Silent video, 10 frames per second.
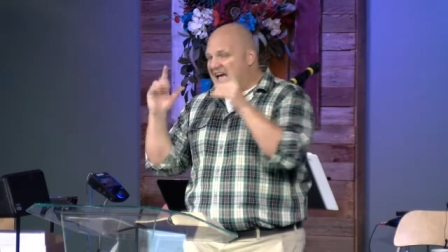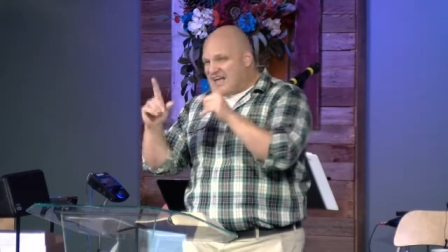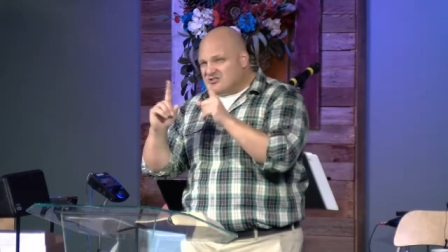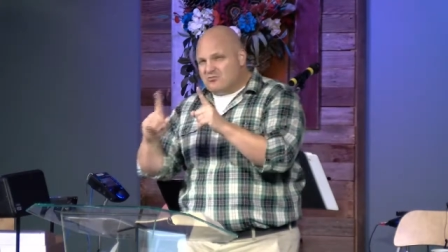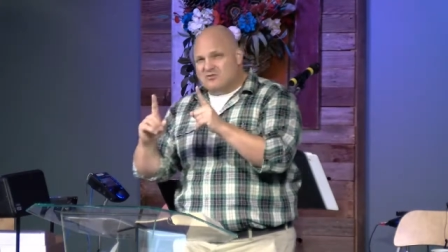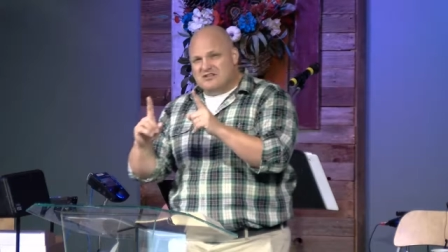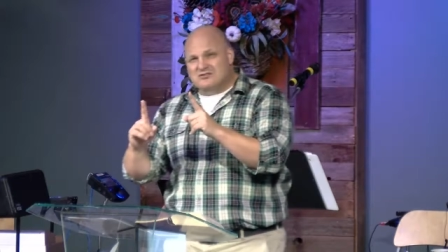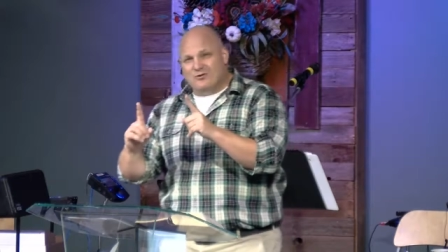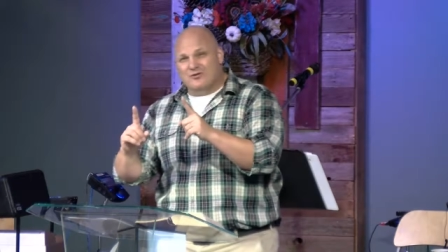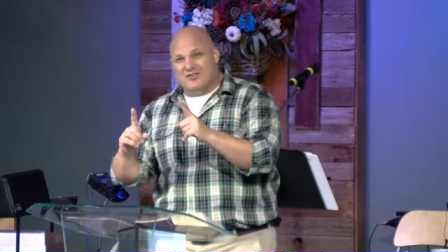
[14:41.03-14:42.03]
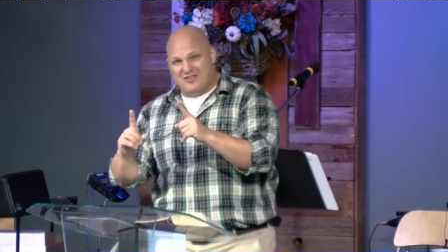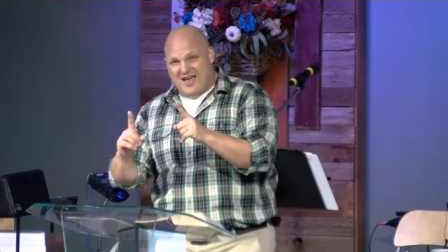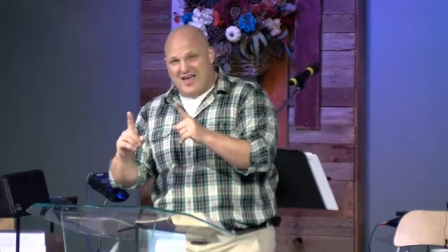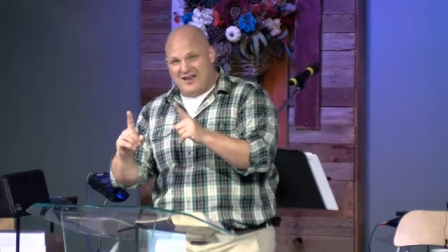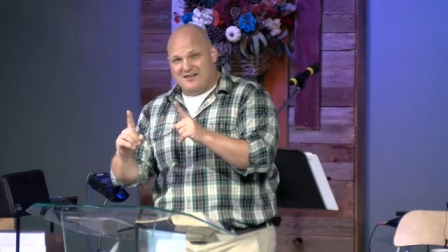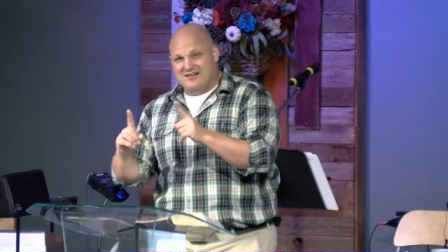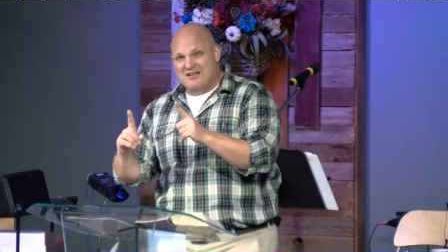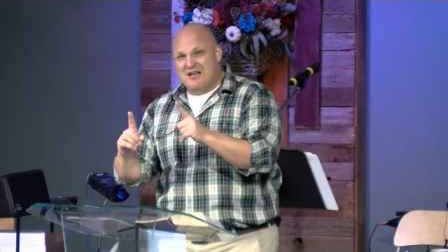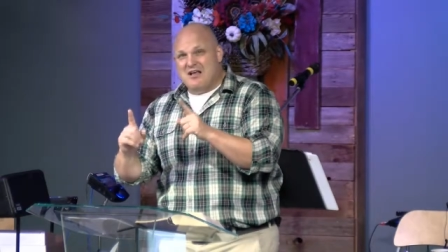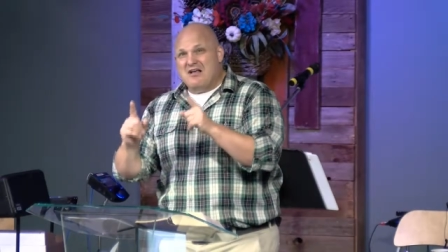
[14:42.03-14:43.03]
as a result of that,
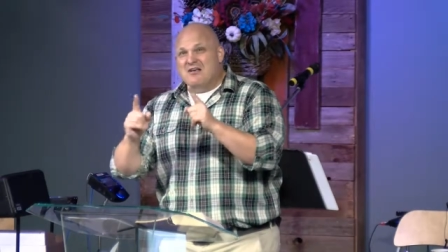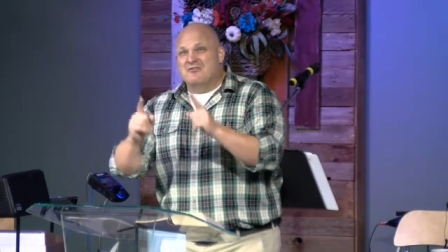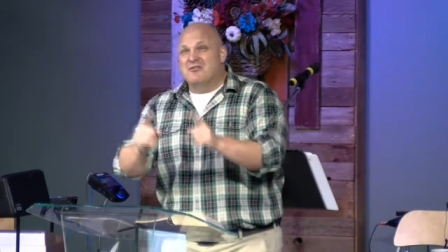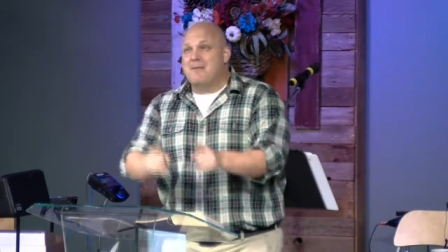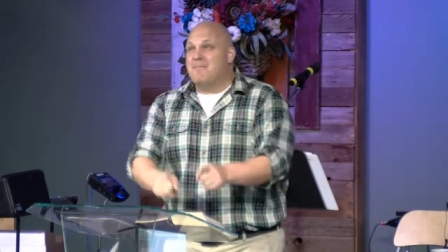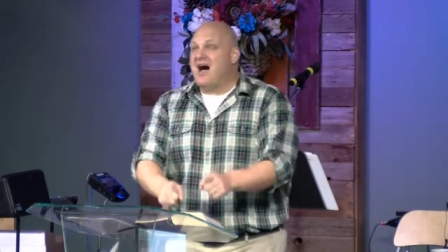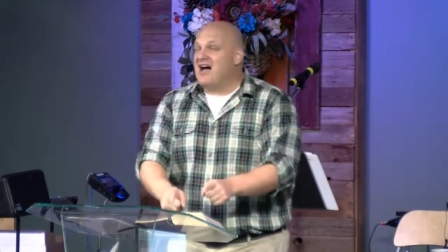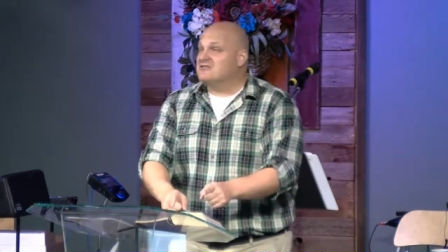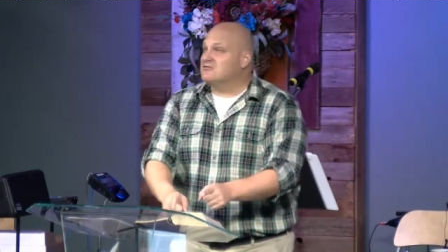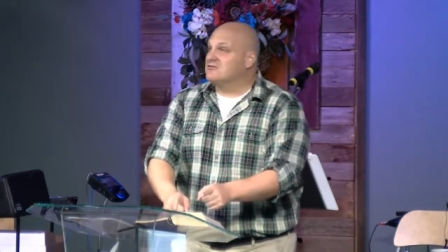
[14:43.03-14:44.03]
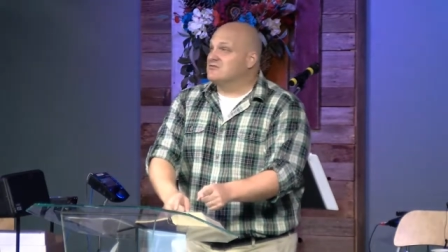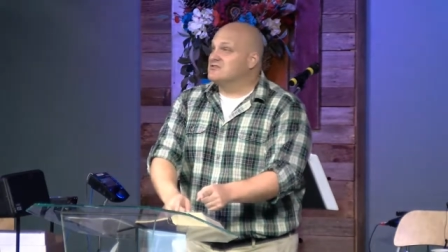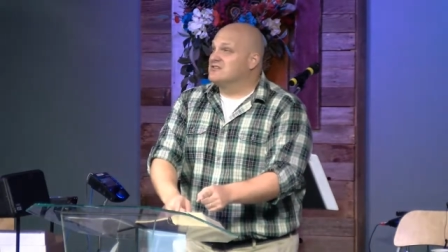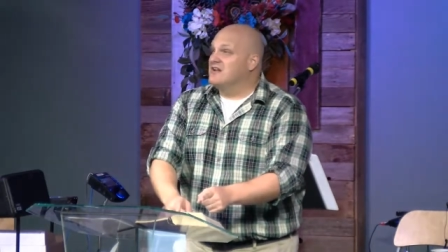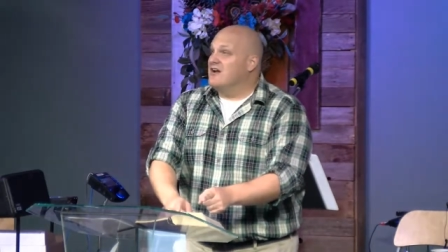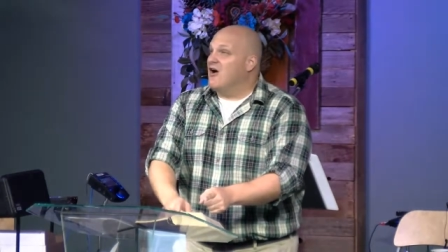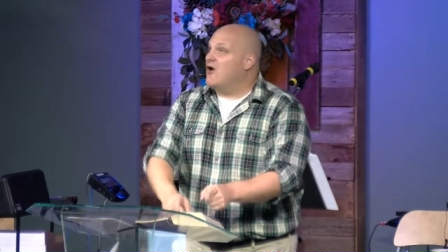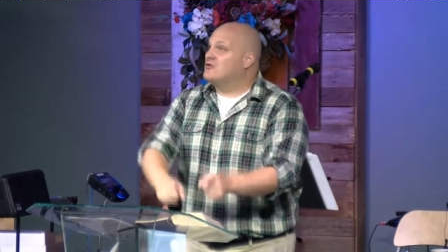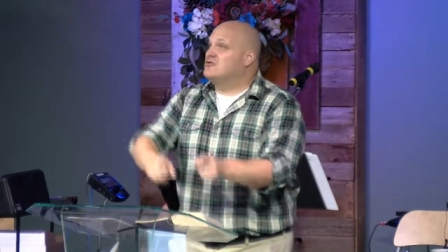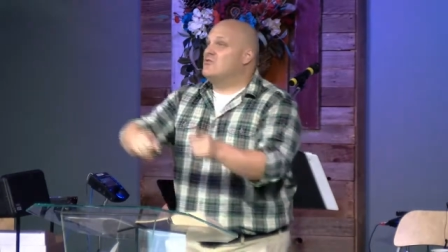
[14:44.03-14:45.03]
the apostles are
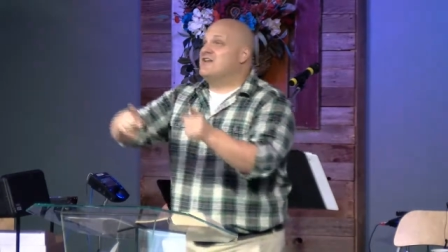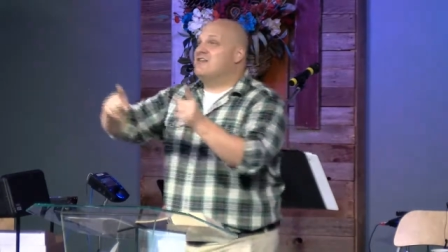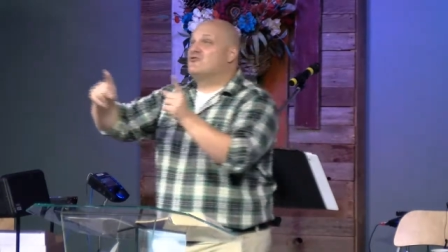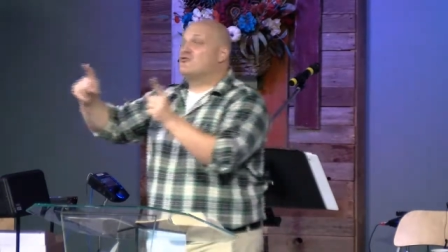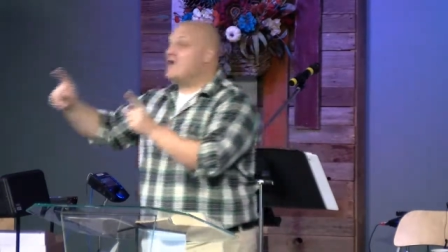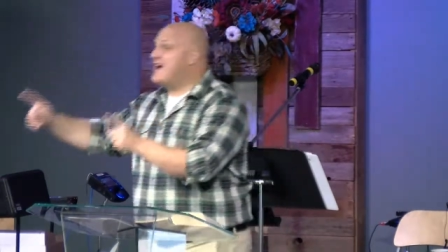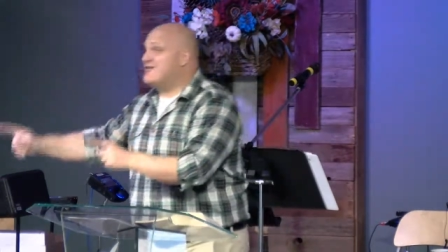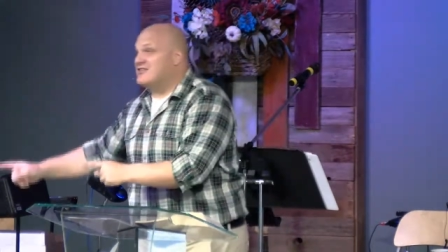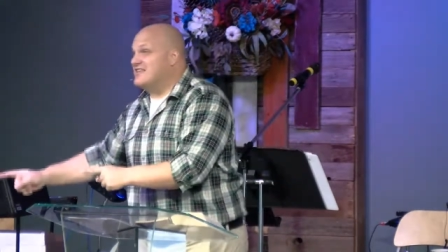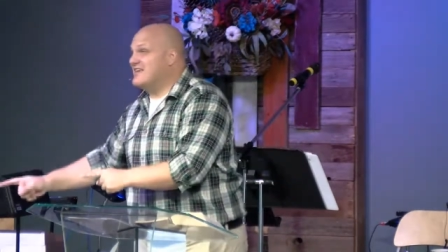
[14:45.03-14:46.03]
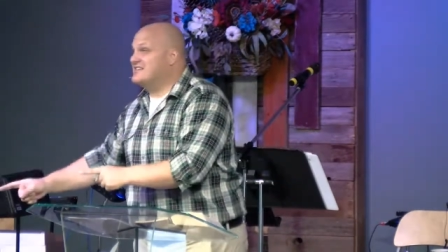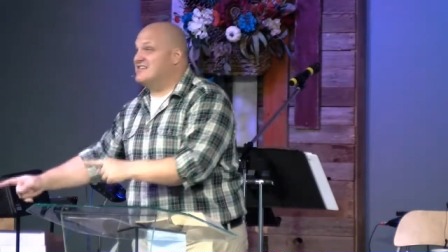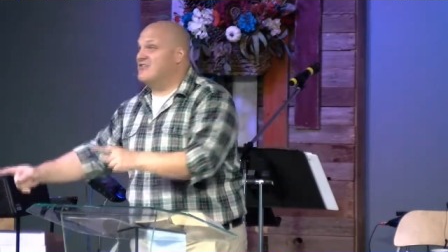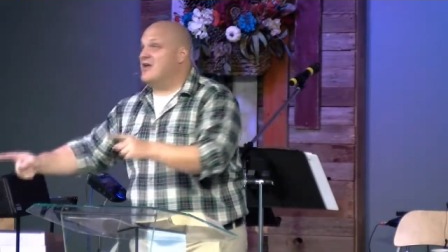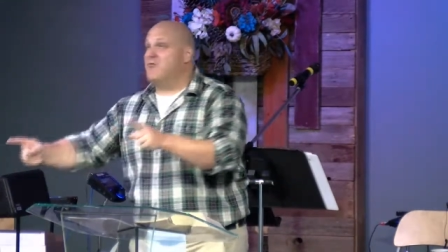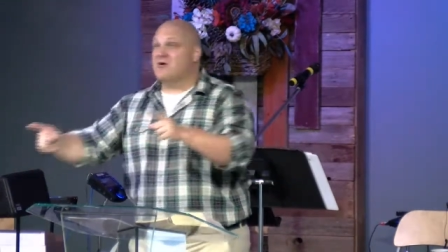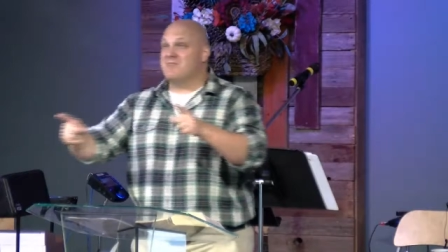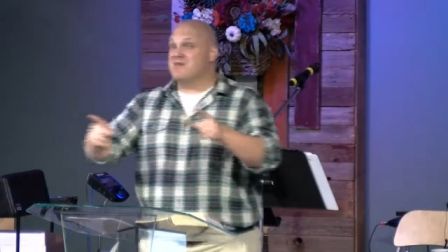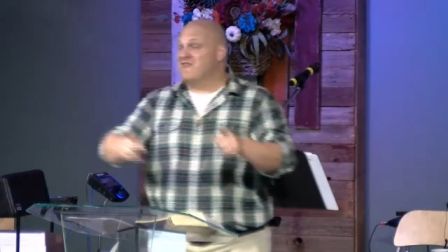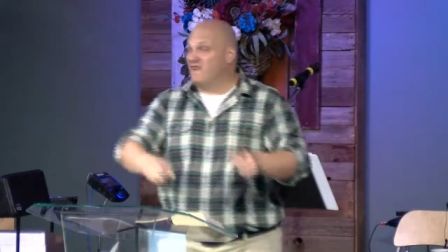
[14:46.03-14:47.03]
doing greater things than they were
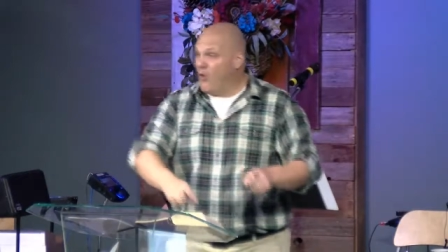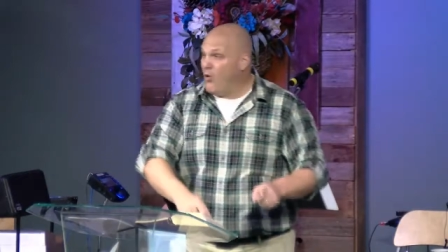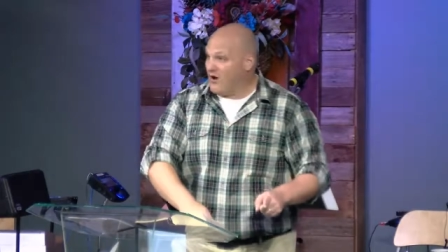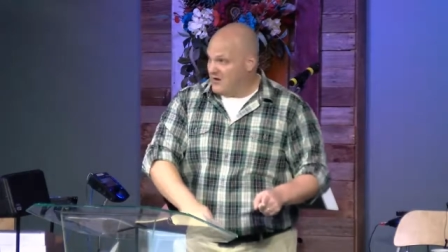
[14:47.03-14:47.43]
before.